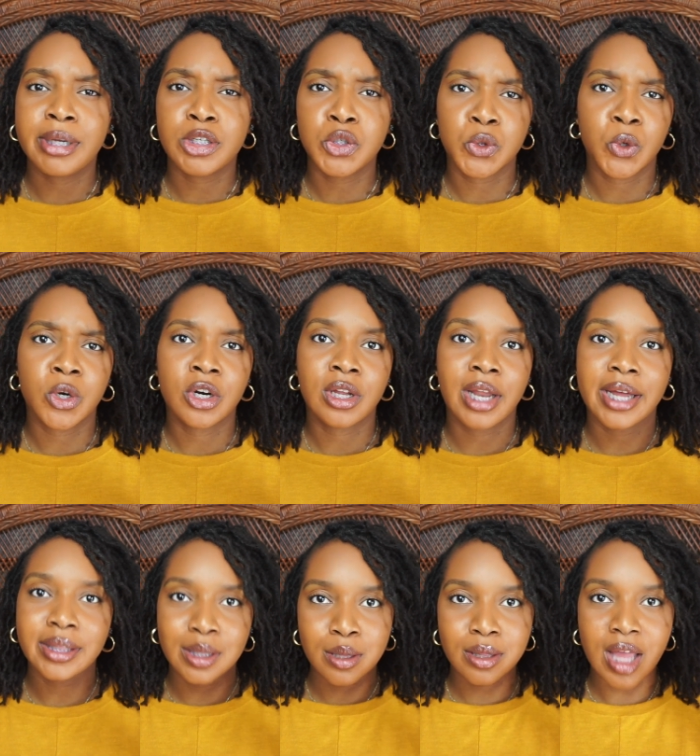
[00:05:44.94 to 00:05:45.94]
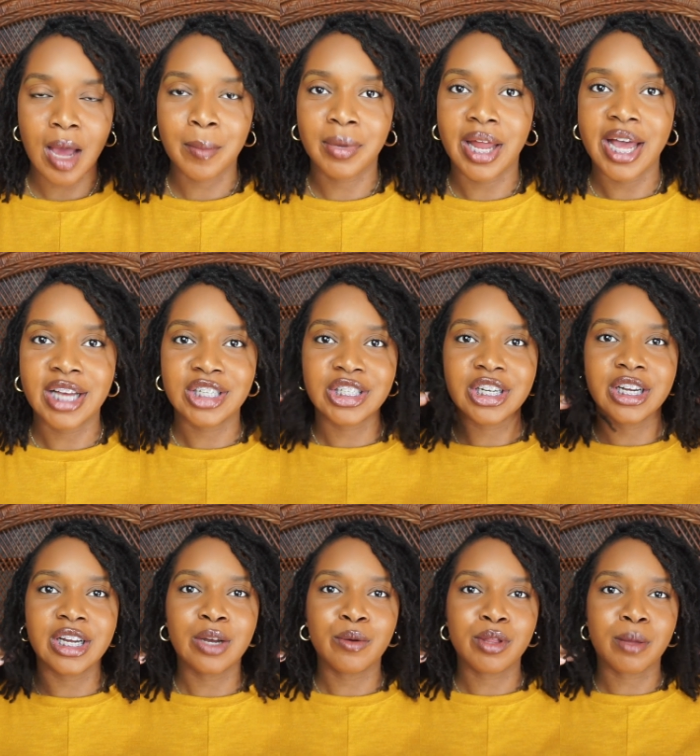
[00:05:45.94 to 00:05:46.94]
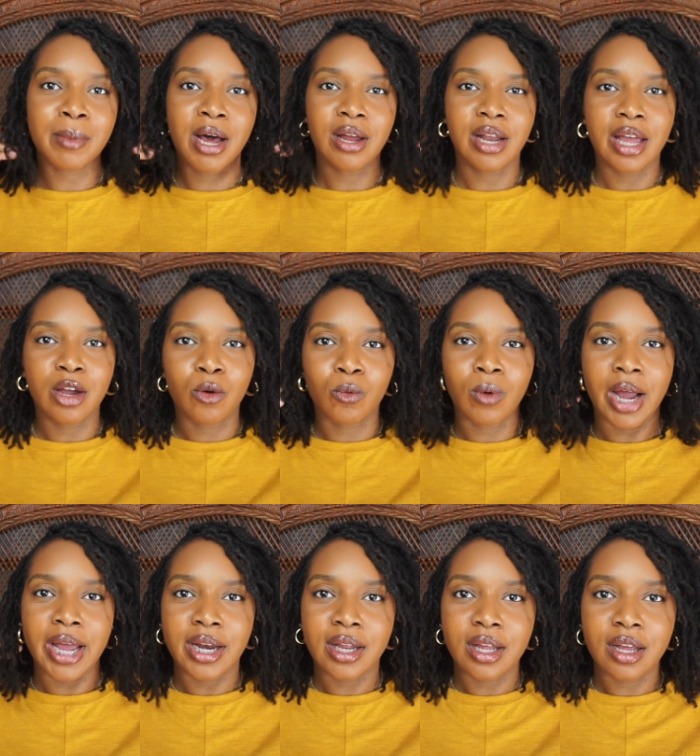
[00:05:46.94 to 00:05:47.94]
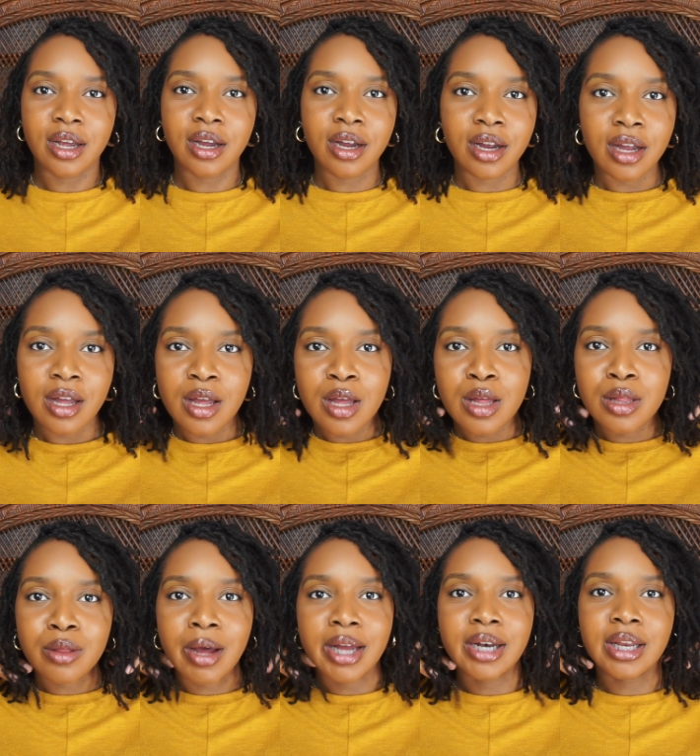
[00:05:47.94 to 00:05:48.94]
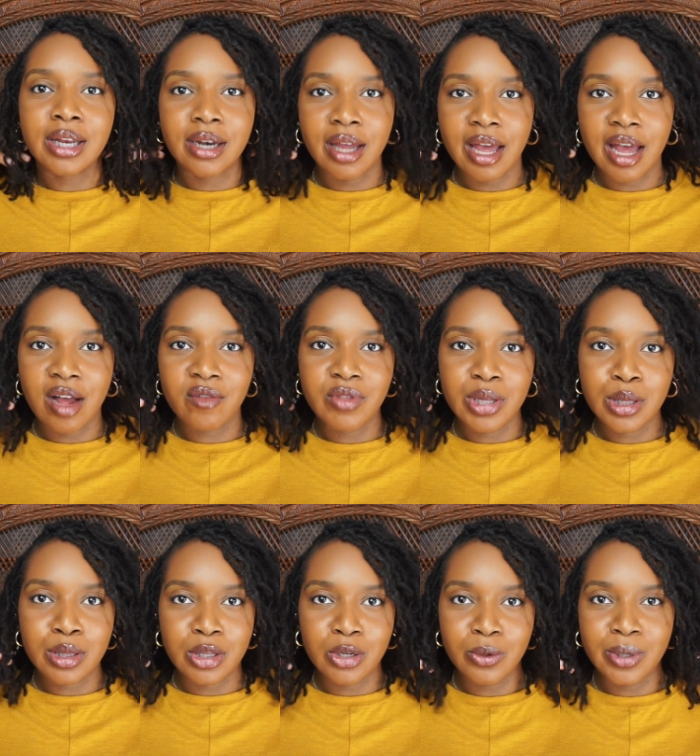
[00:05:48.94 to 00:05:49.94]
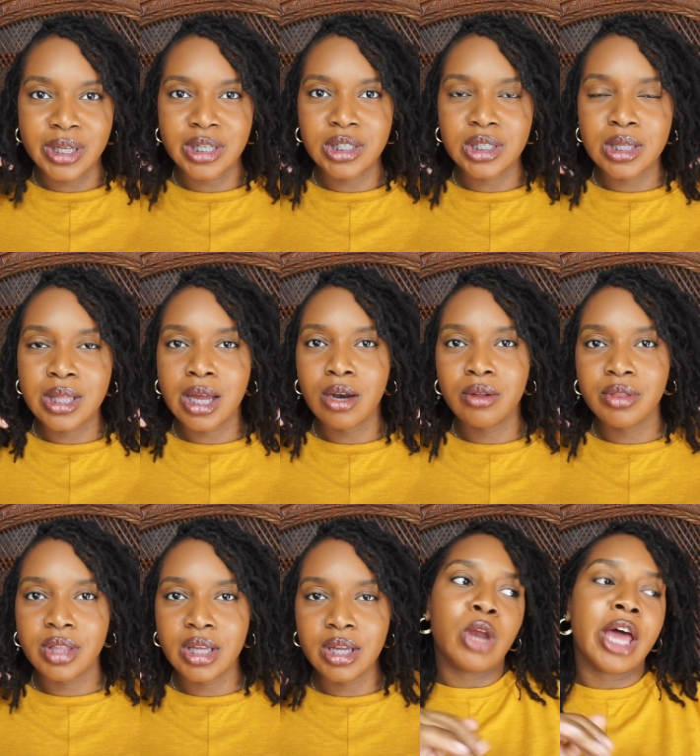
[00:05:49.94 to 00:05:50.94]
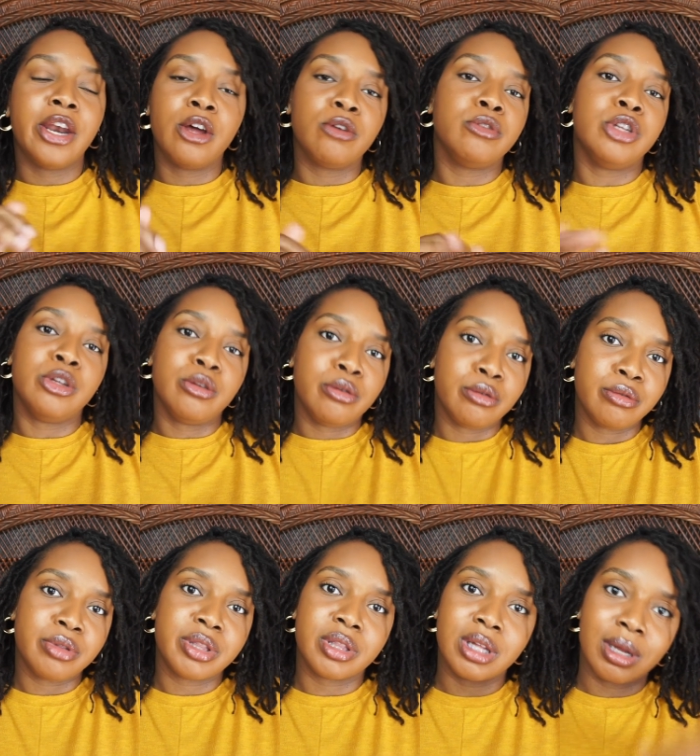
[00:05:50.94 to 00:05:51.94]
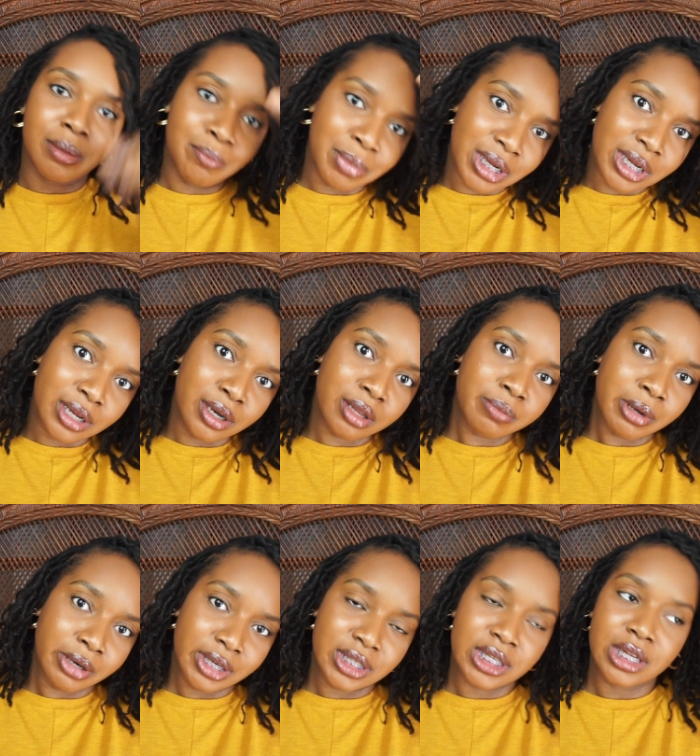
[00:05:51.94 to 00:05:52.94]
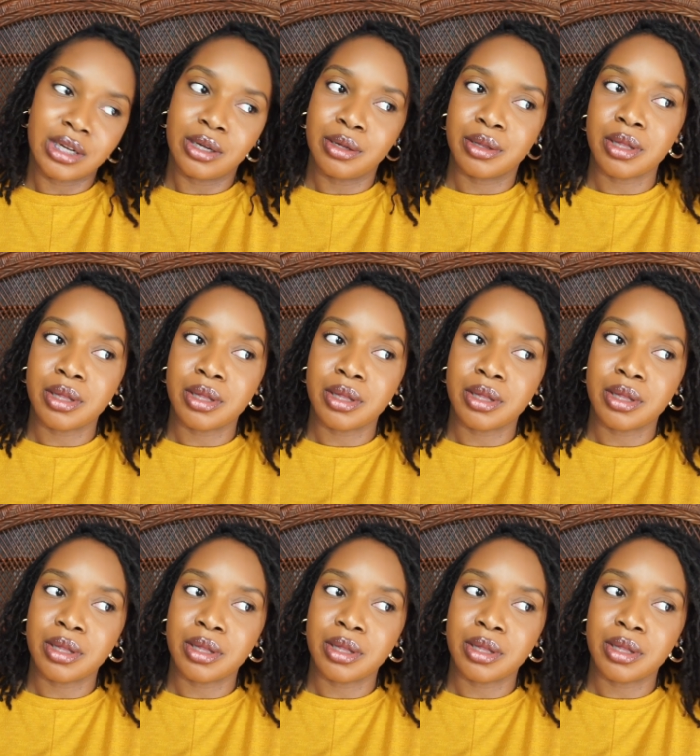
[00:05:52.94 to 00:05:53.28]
shorter, like this time last year, it was about like right here. So I didn't have these 2 inches, I don't think. I don't use buns, ponytails